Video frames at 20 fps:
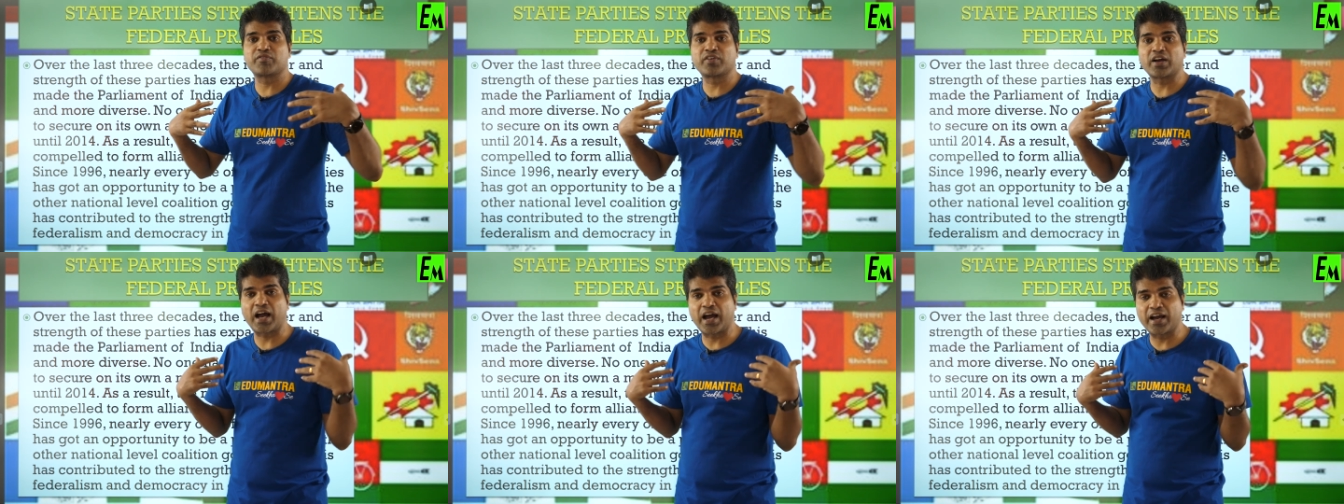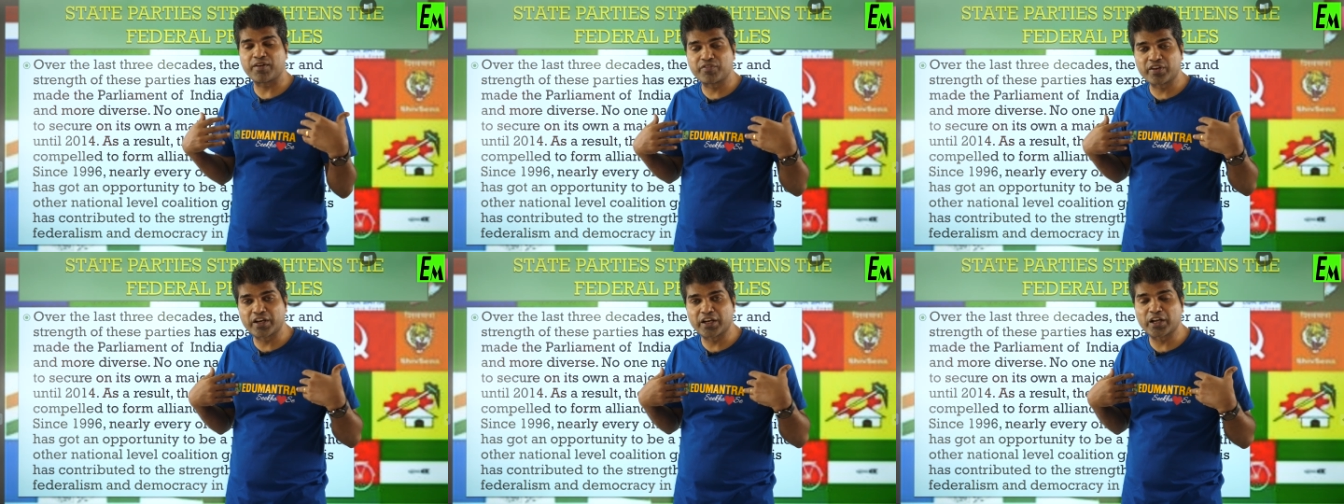
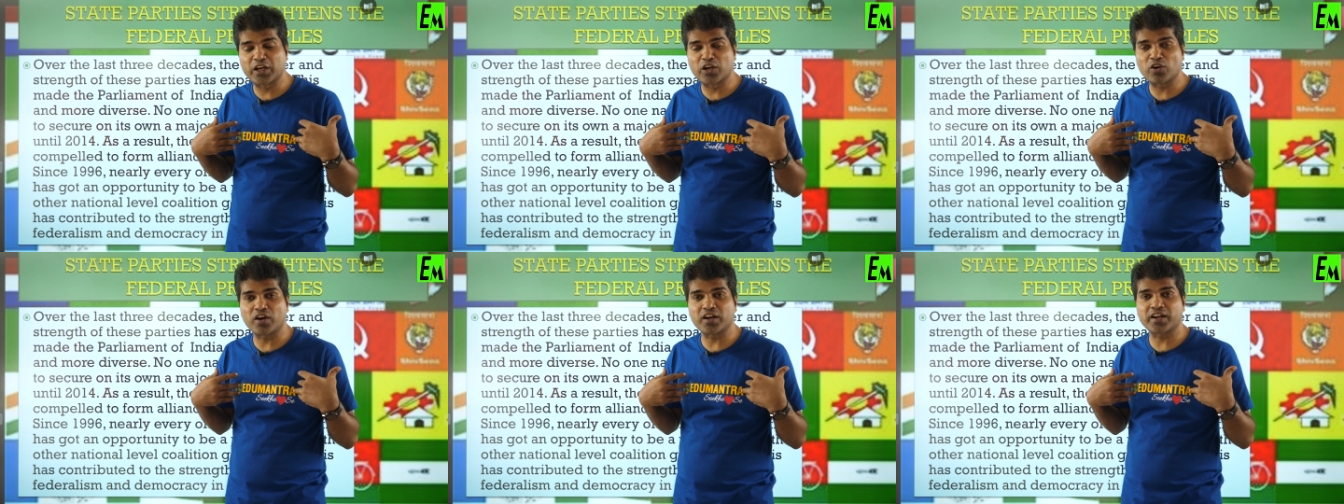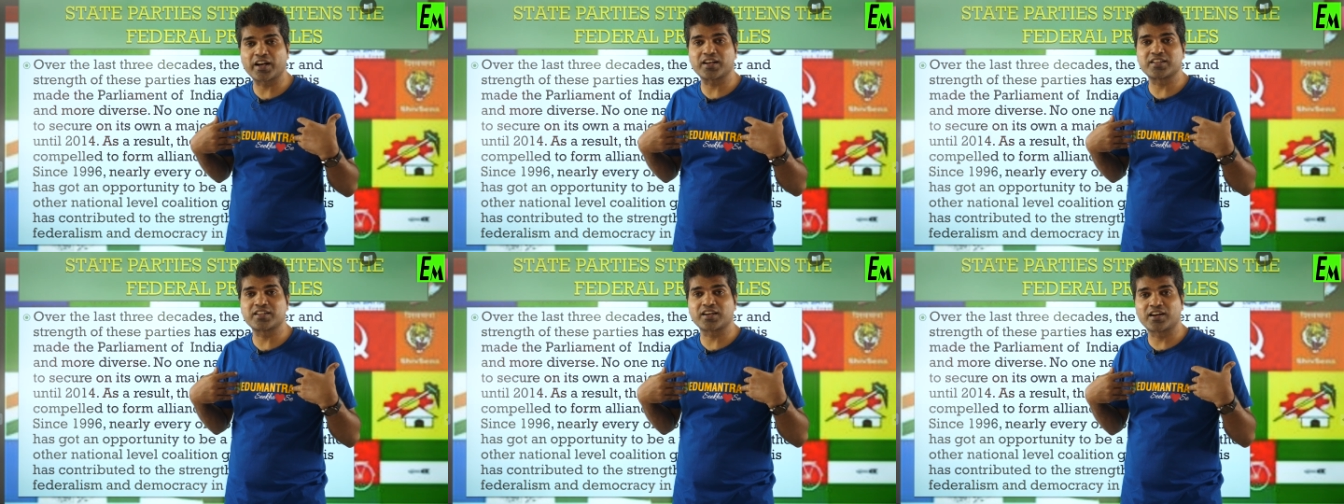I, we did
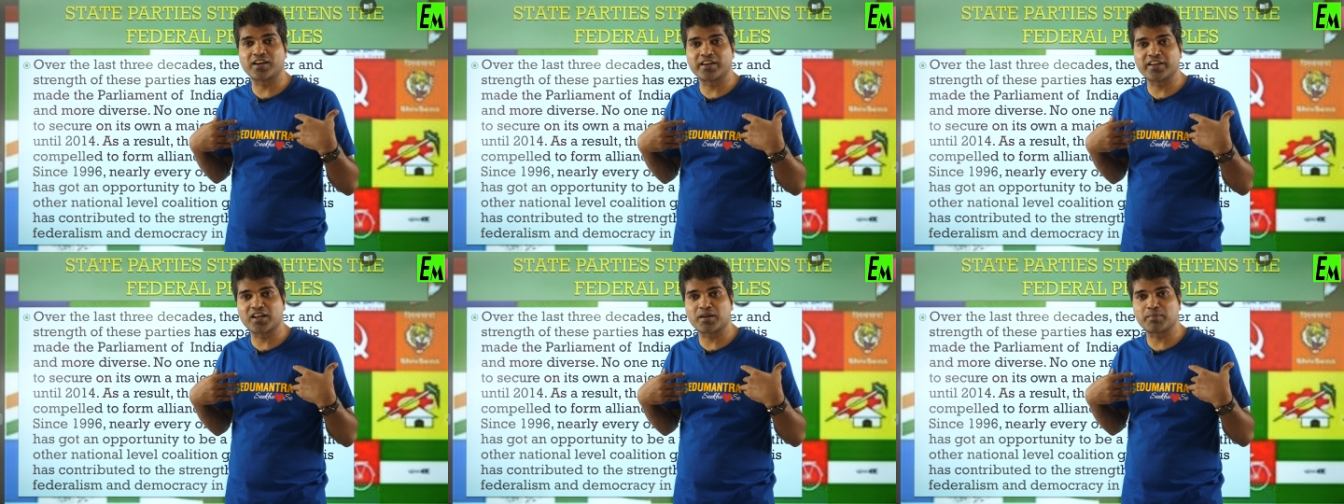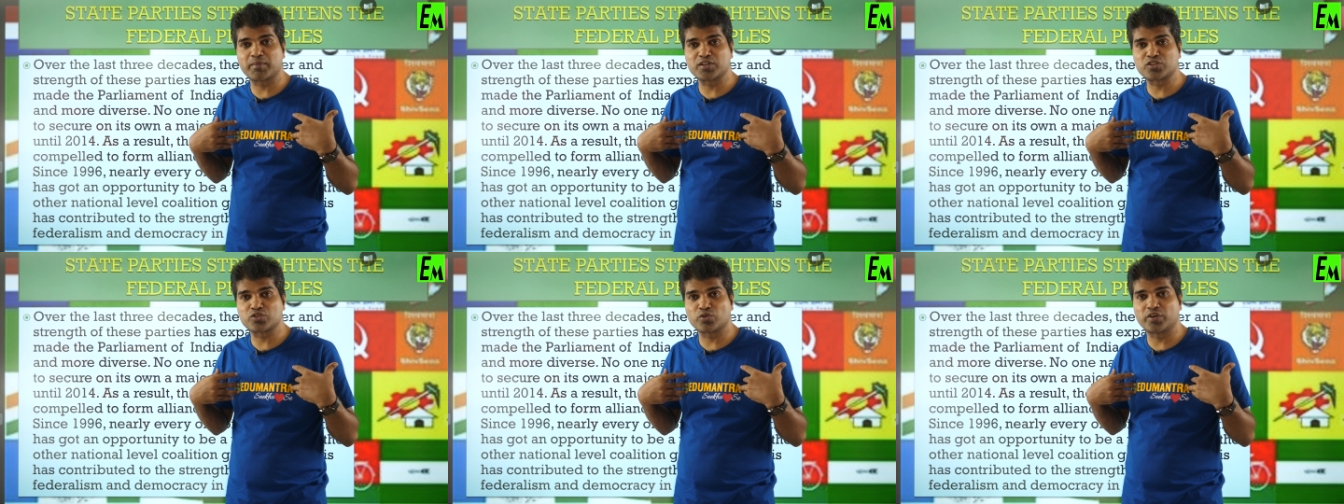not get the clear
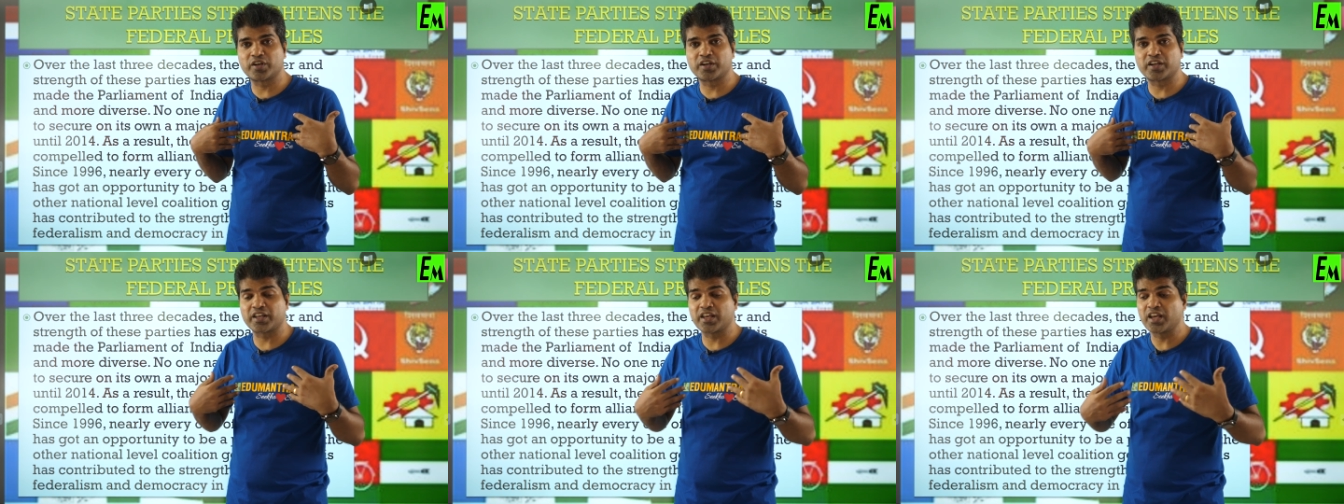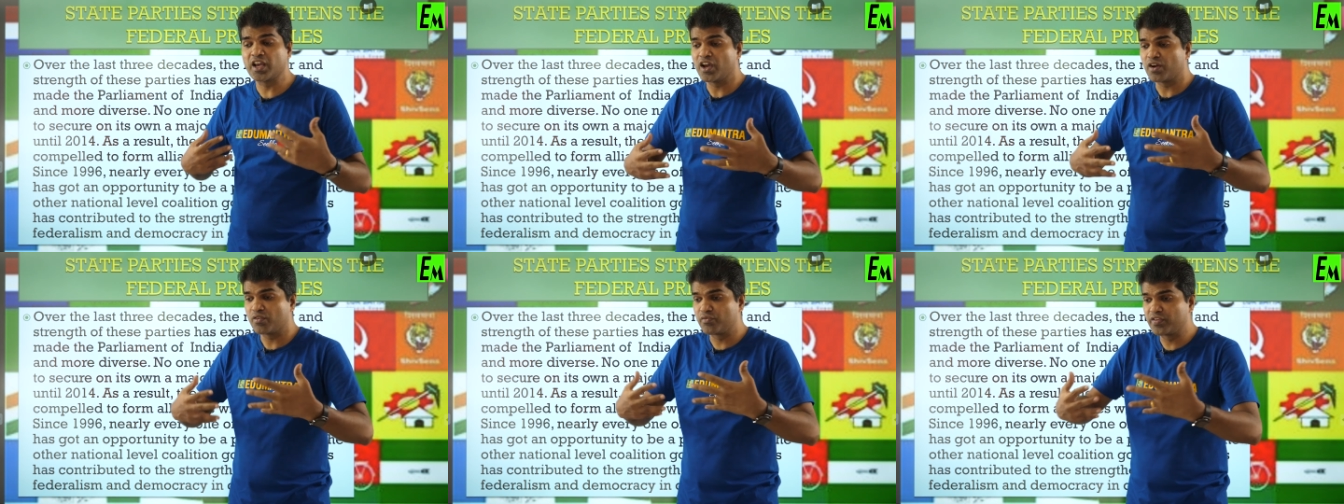
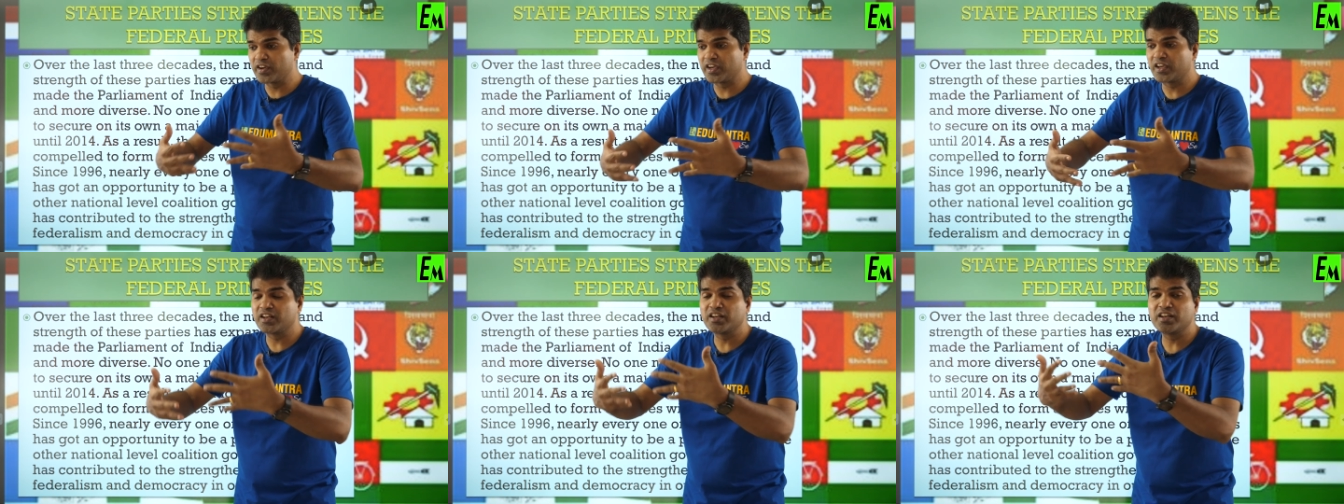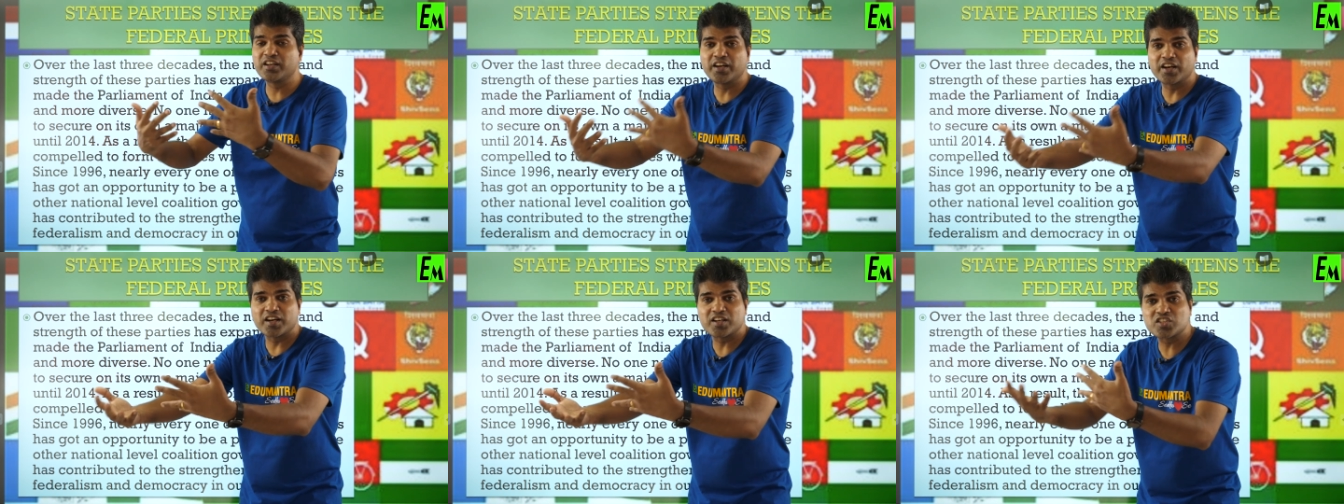majority we
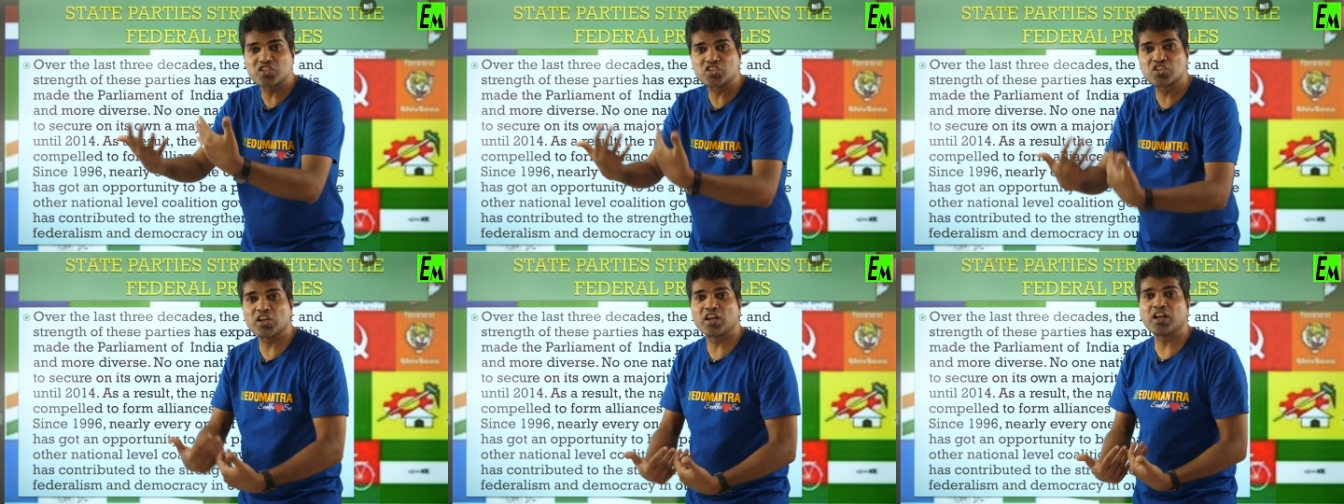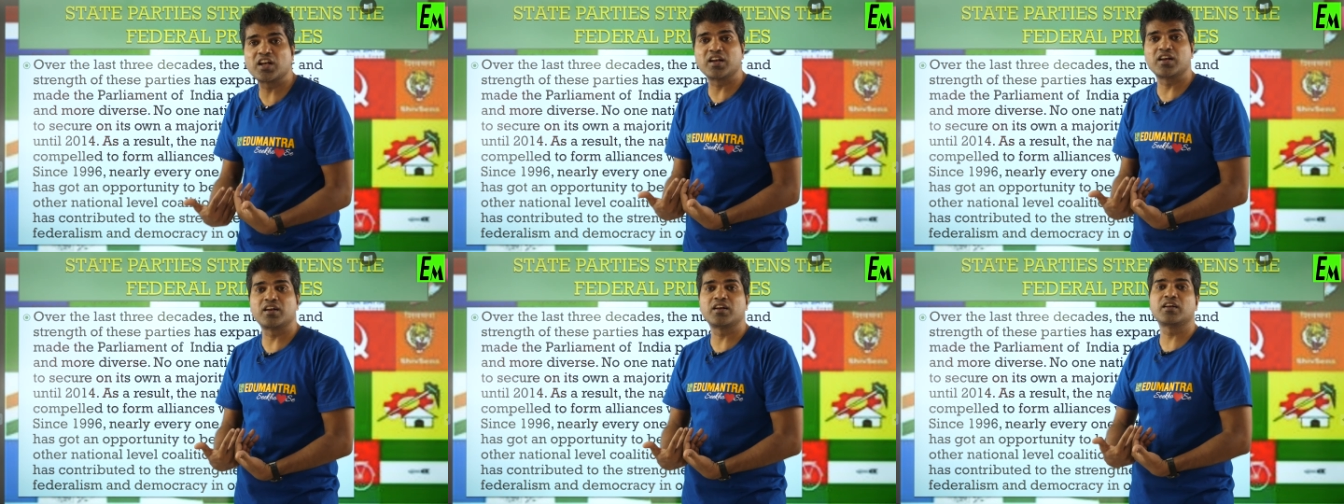need
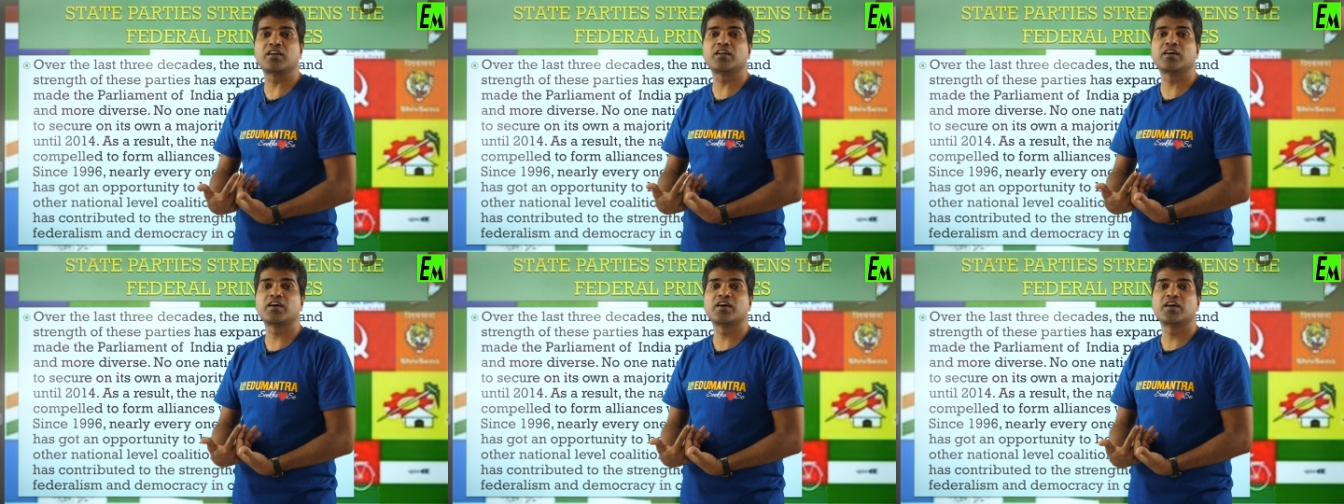still